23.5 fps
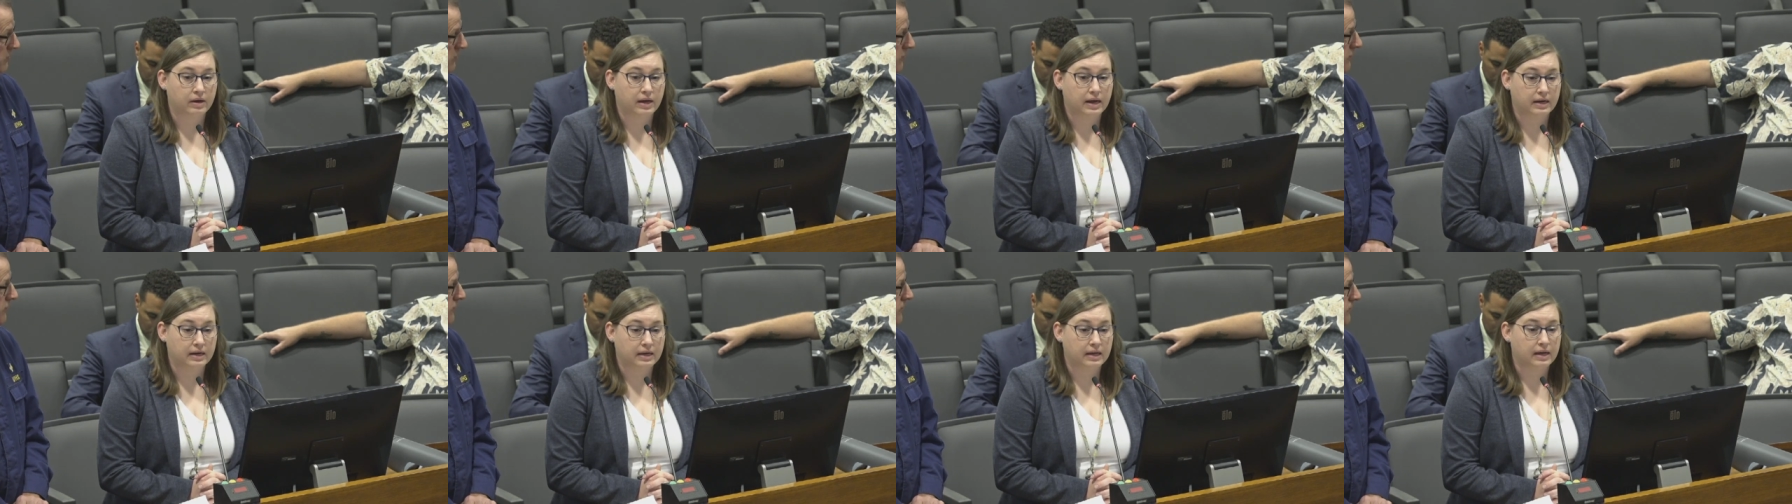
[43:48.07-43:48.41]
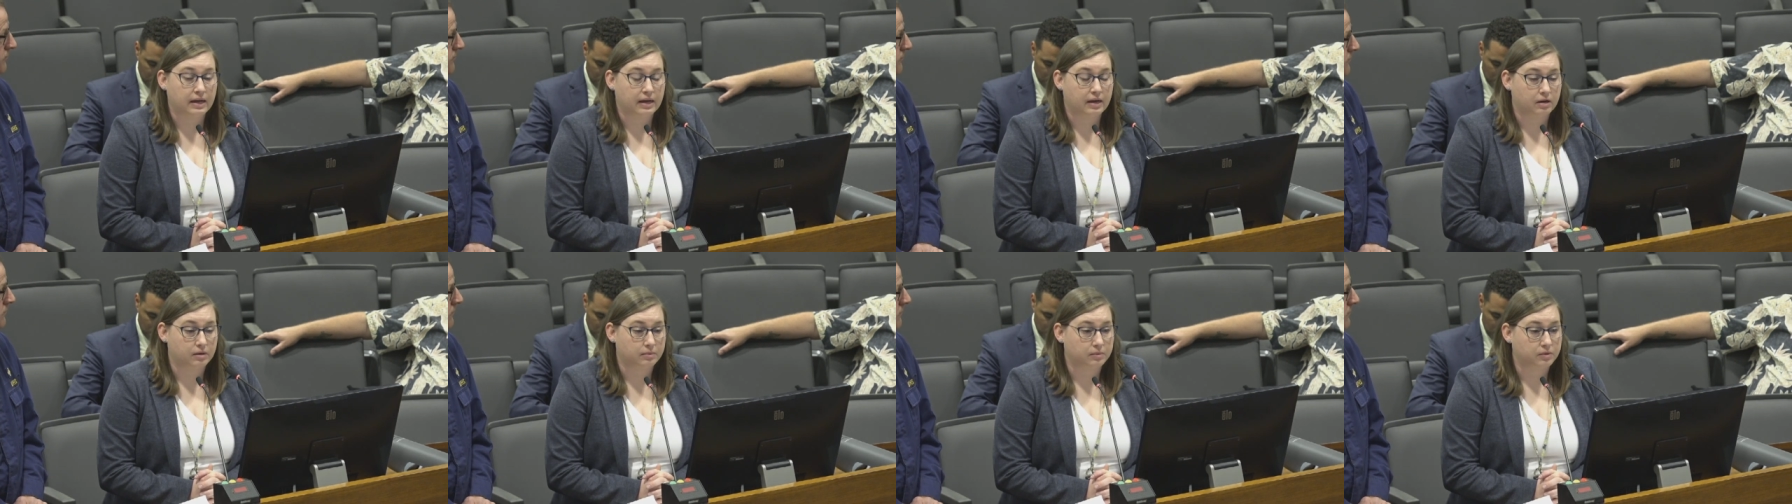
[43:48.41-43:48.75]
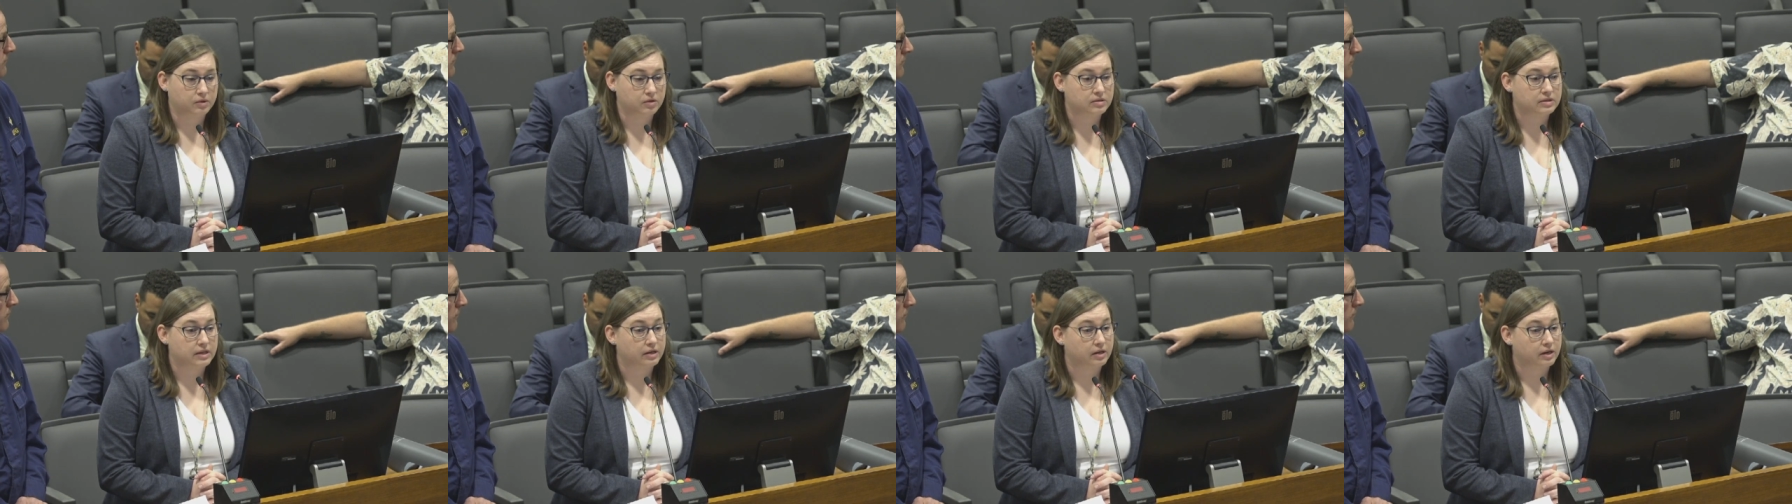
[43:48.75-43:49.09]
any
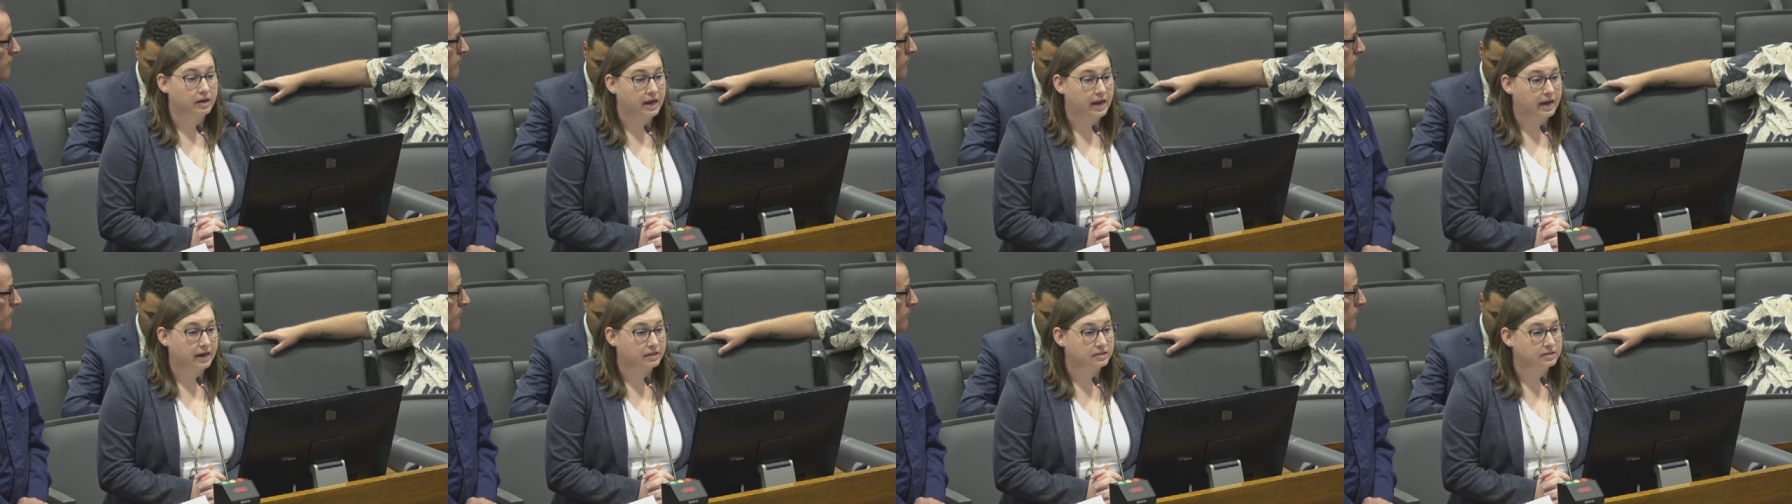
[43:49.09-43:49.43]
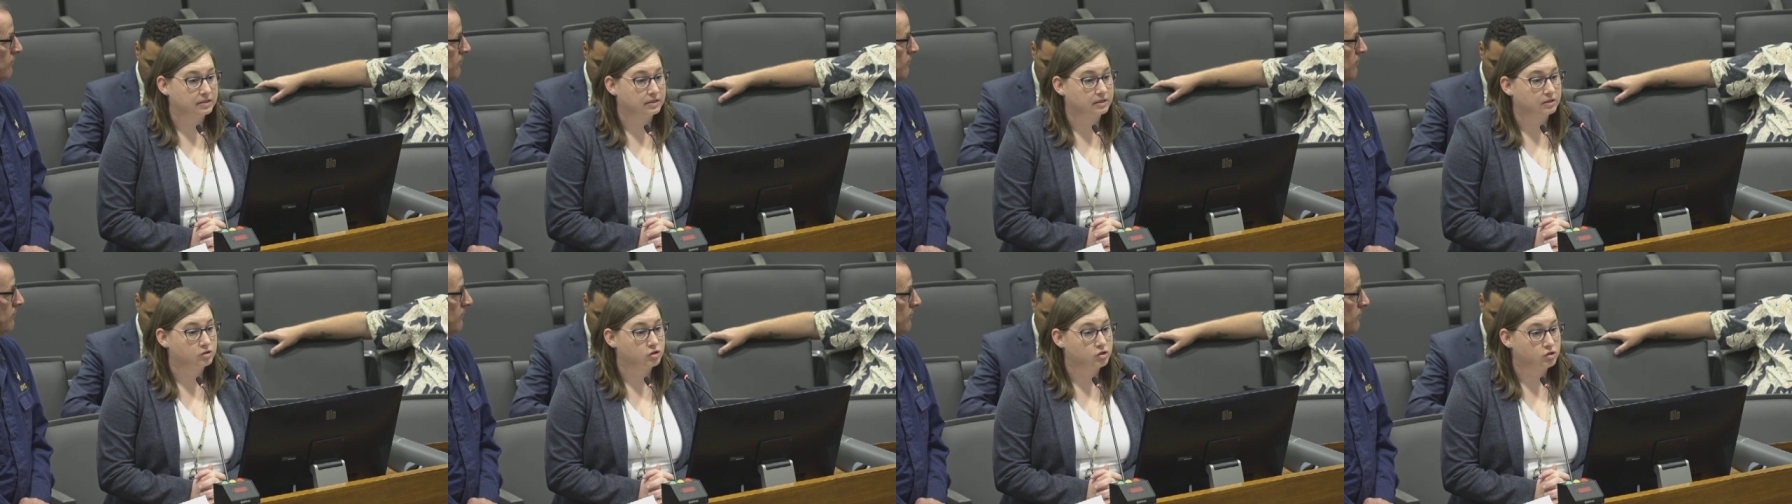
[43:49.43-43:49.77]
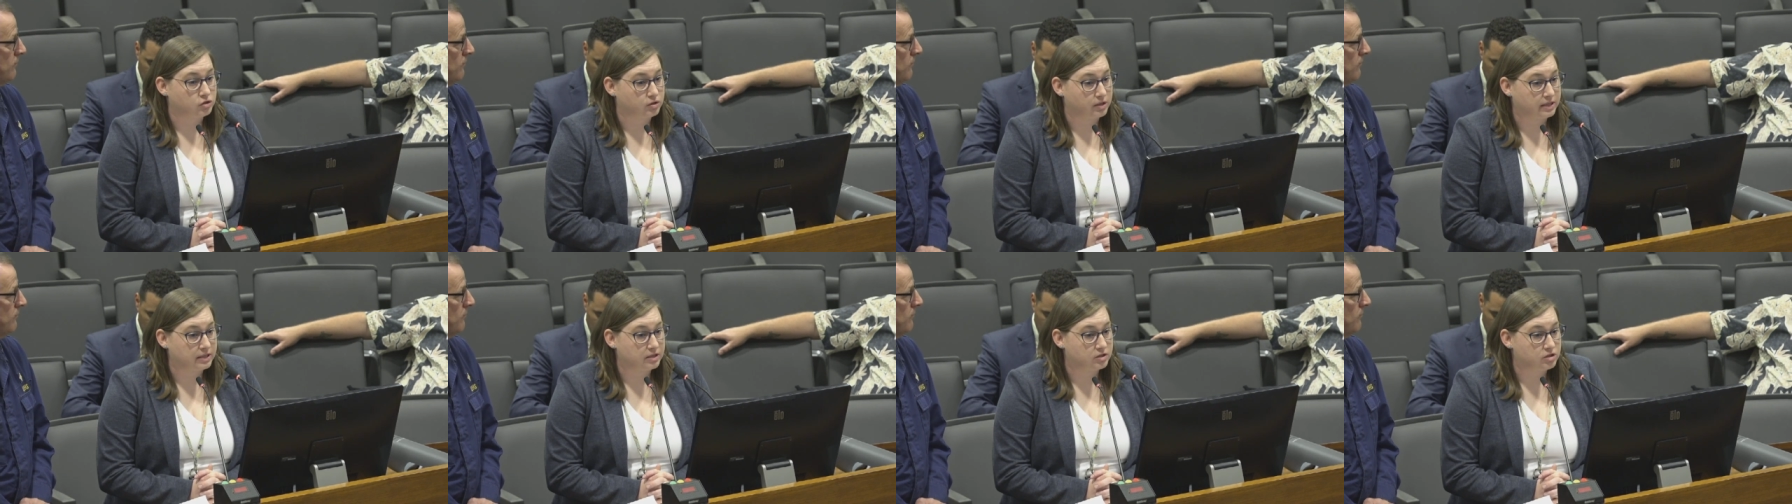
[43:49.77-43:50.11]
animals that are acting
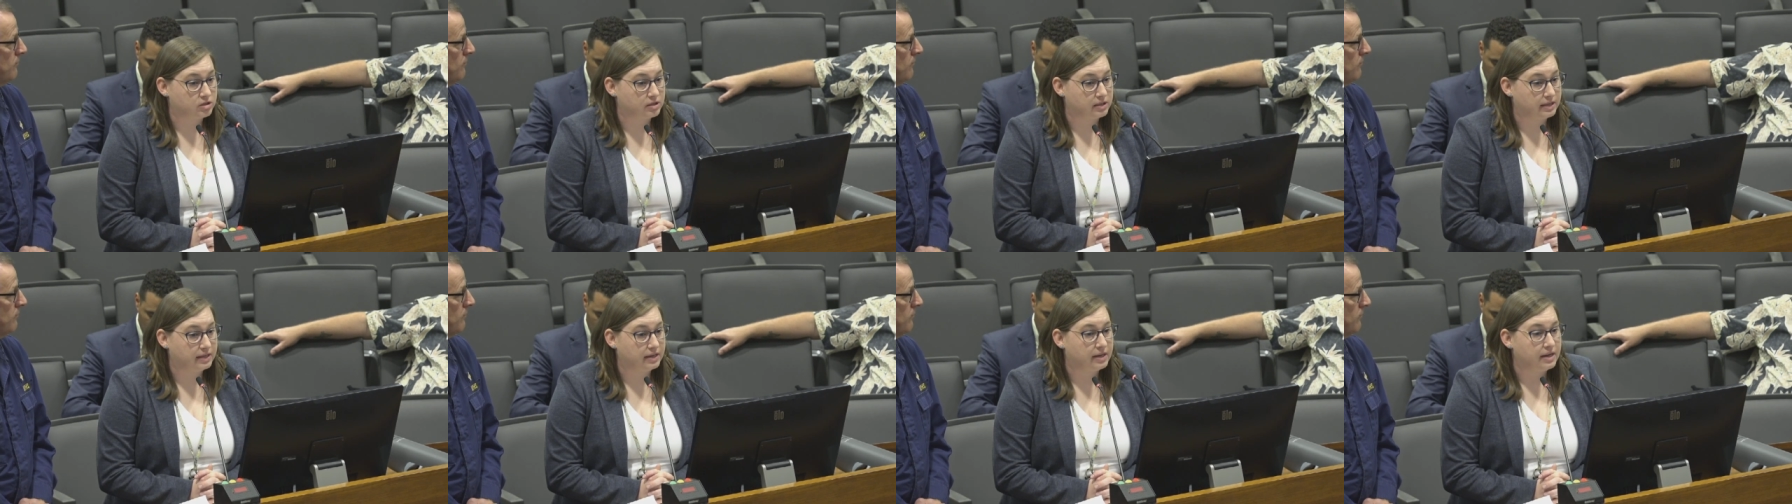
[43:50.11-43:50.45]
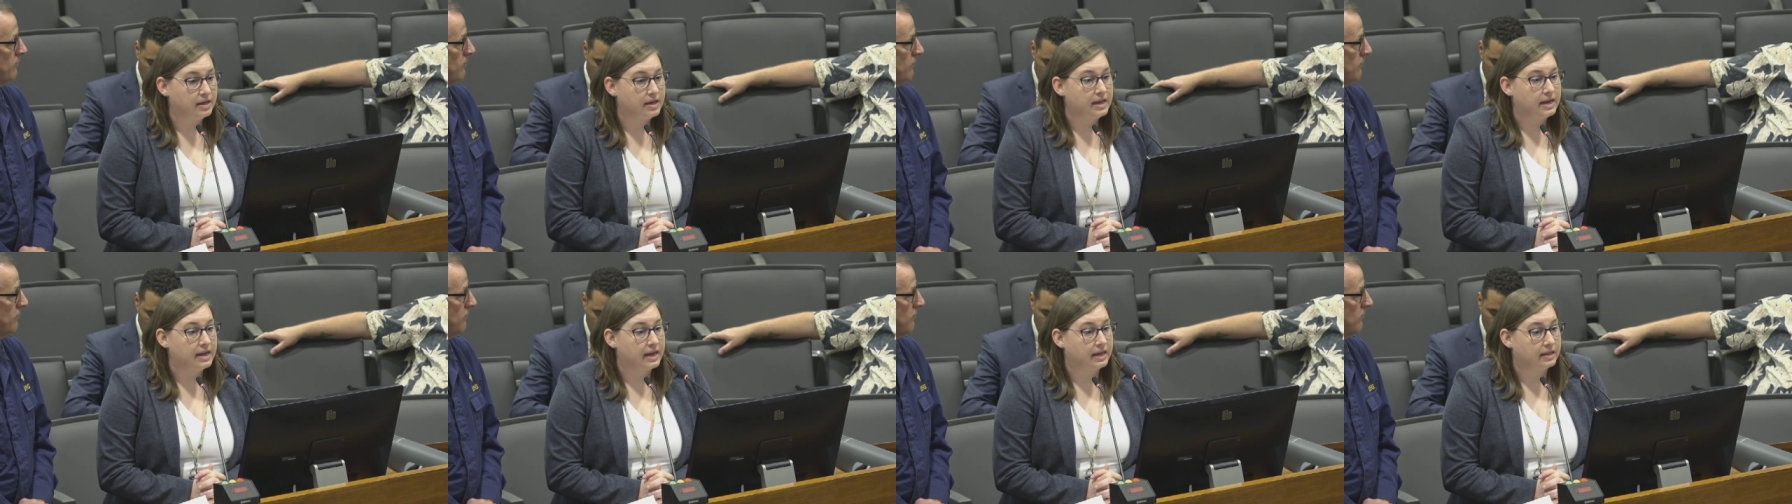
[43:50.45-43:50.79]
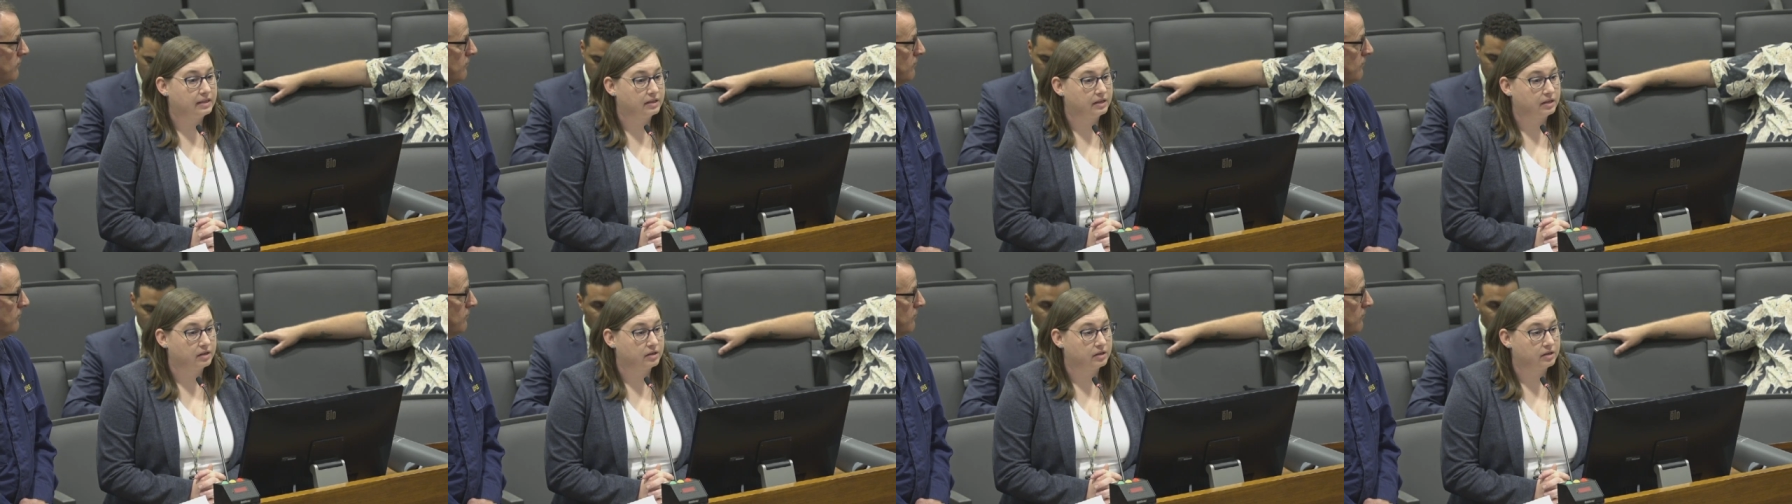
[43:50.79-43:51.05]
strangely and